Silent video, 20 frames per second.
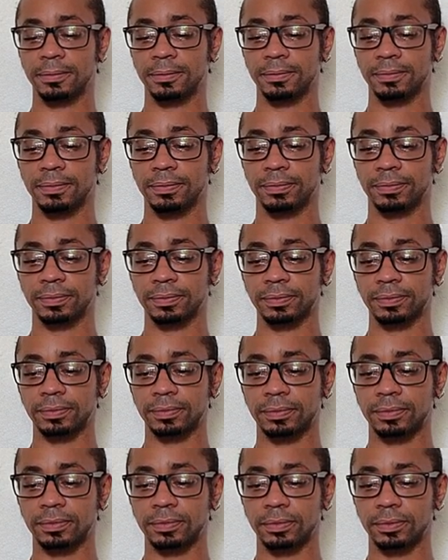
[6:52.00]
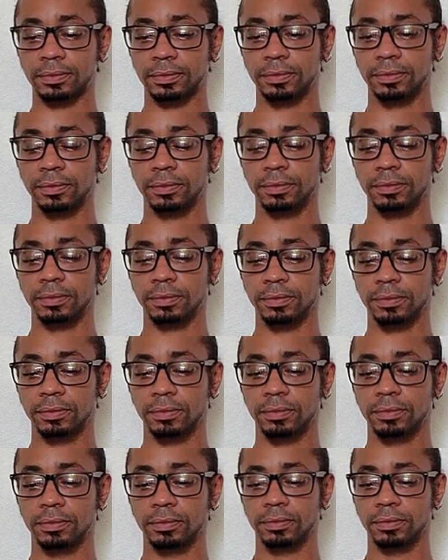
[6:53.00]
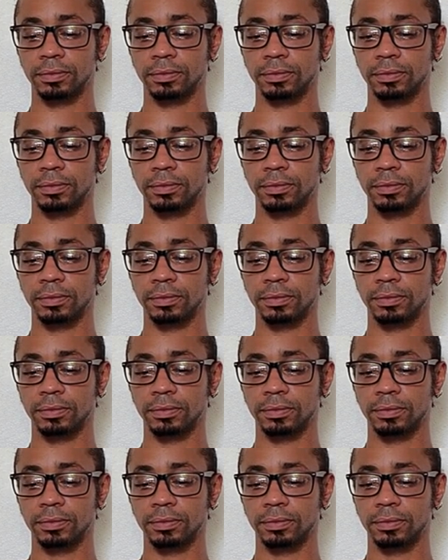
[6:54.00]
(silence)